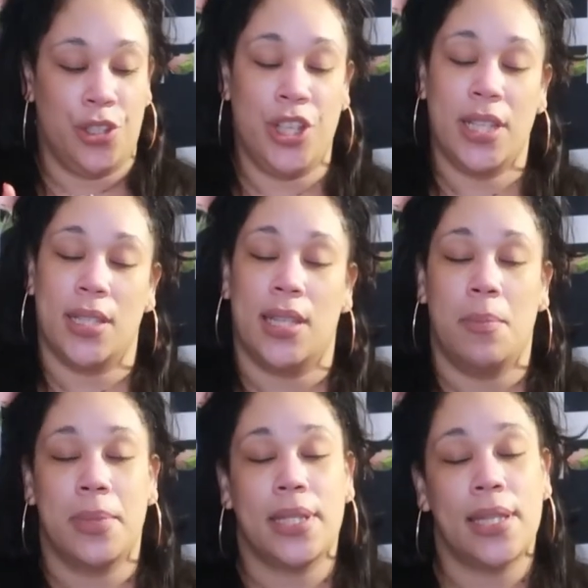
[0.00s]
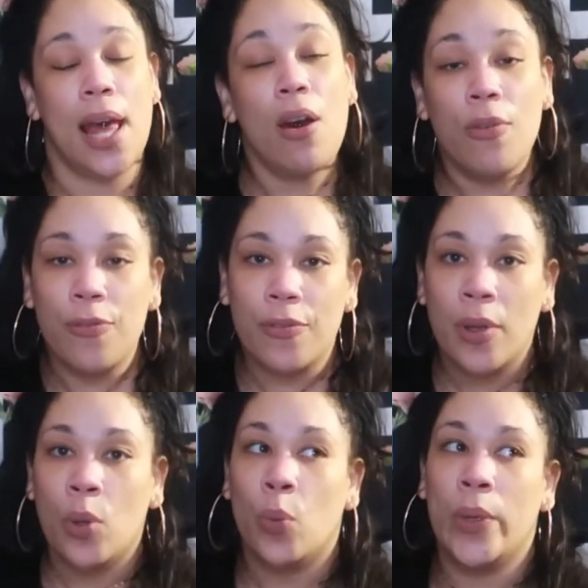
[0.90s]
jesus himself
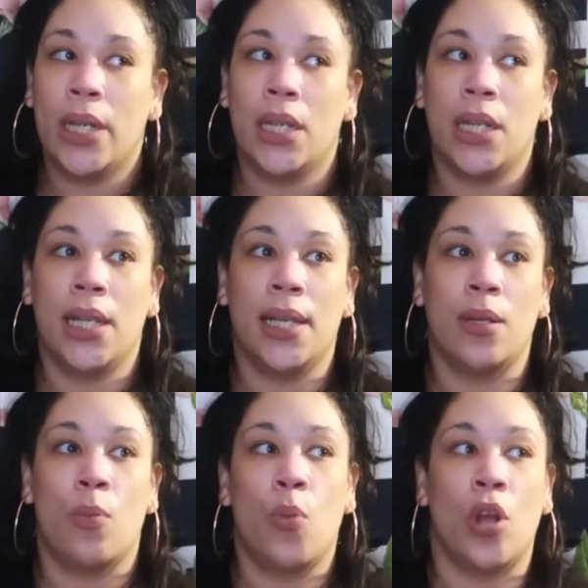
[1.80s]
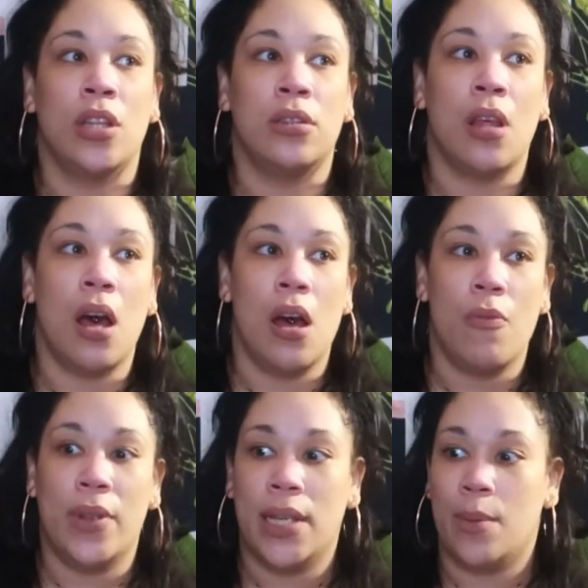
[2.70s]
we need more
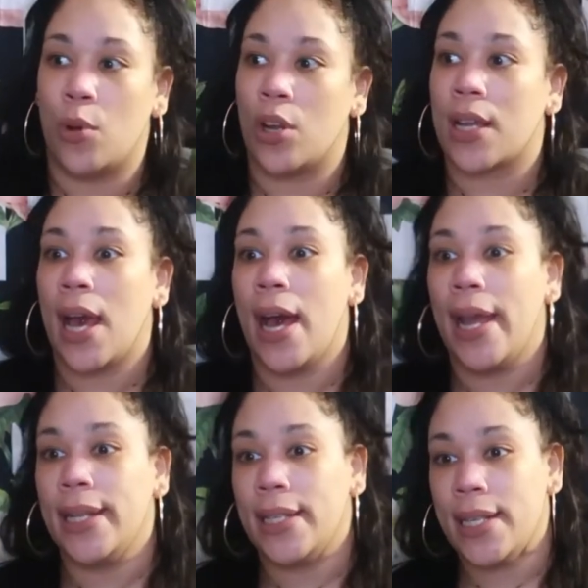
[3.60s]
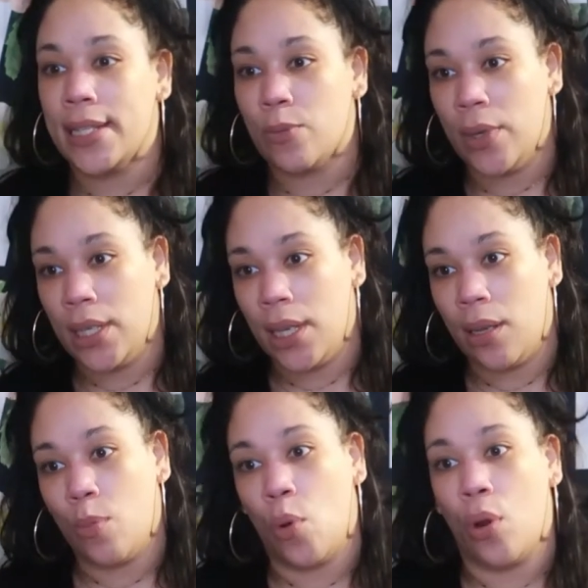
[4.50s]
love. We need more kindness. We
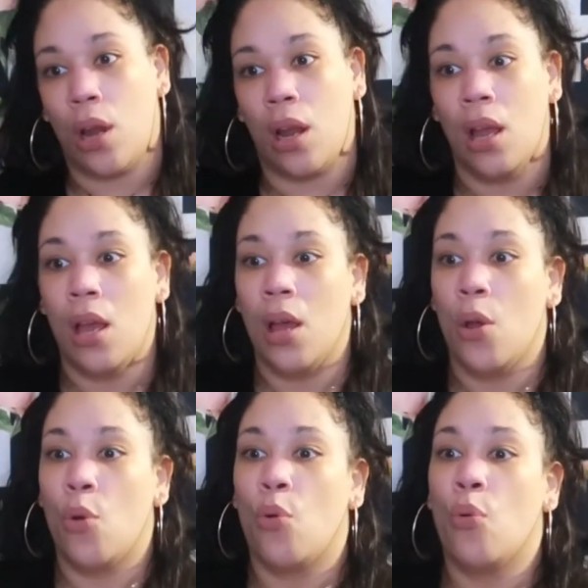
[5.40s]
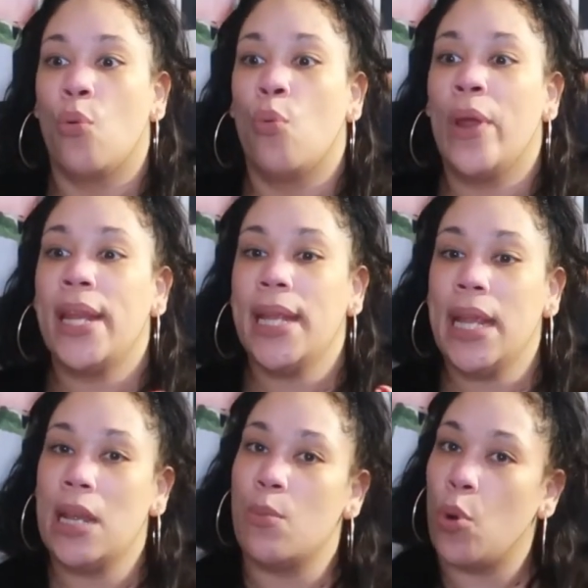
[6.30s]
need more. We
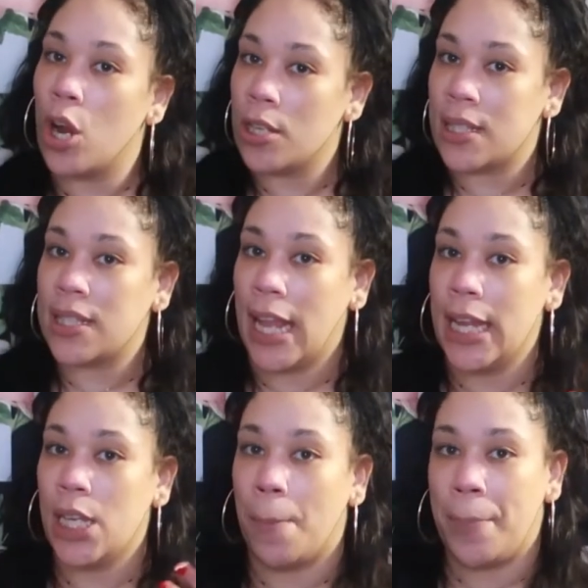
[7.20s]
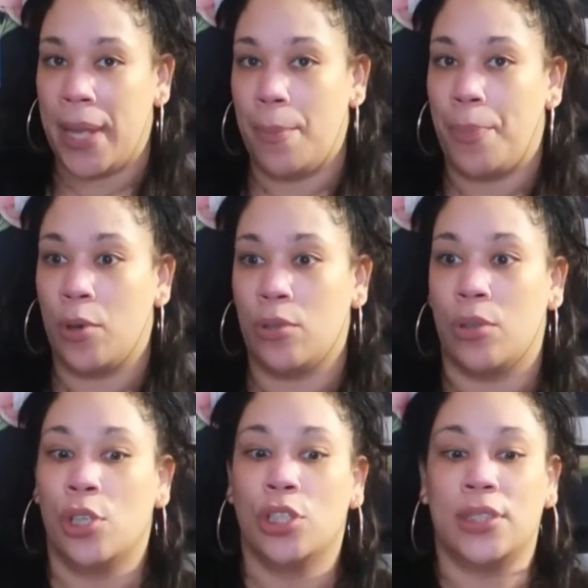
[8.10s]
need more stand-up people
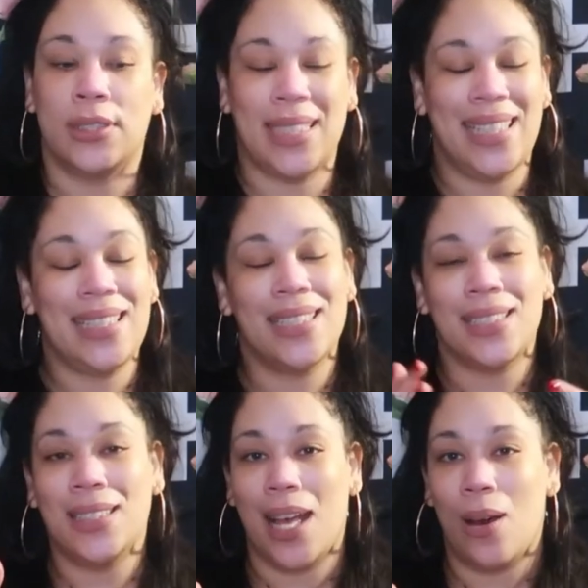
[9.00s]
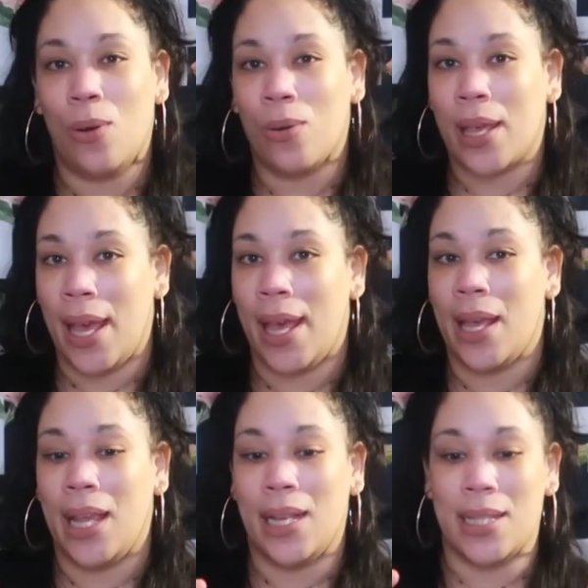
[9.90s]
to say this is not
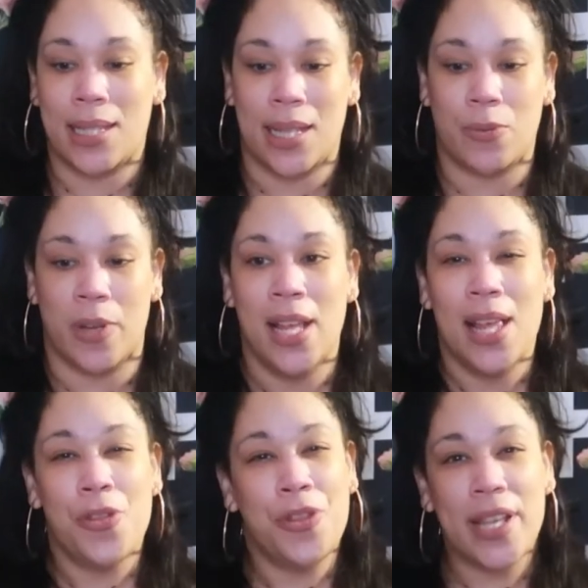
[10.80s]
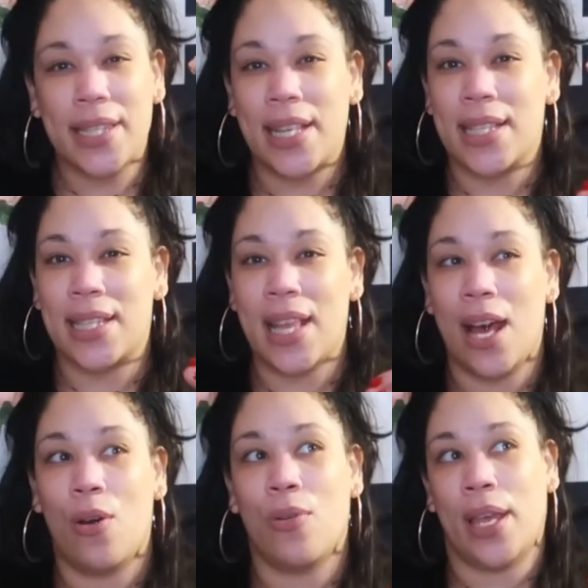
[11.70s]
okay in a sense where this is
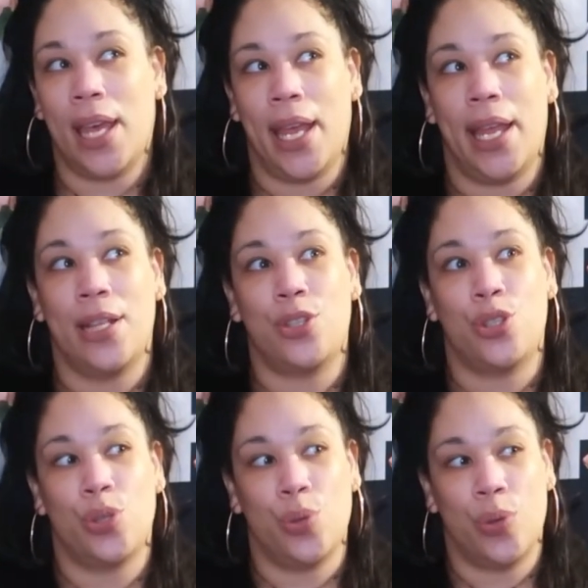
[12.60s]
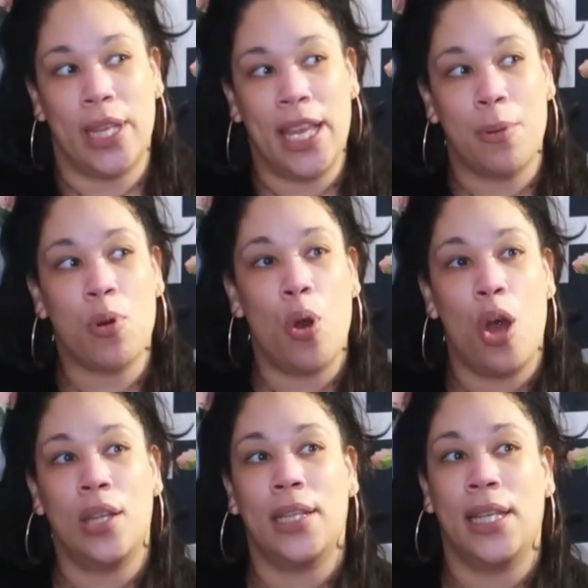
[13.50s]
not okay to keep
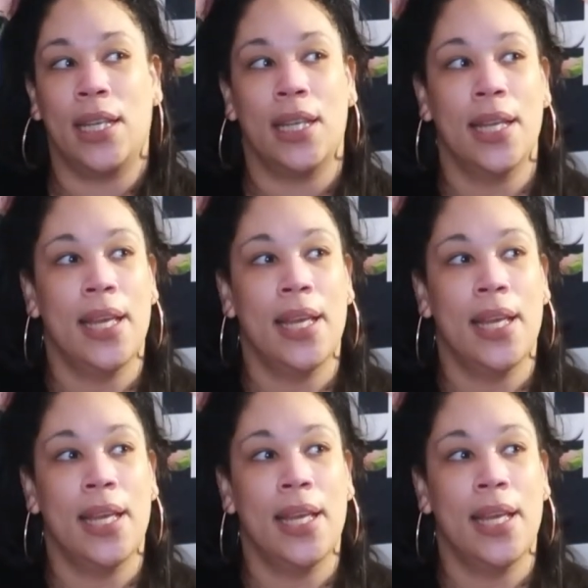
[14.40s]
calling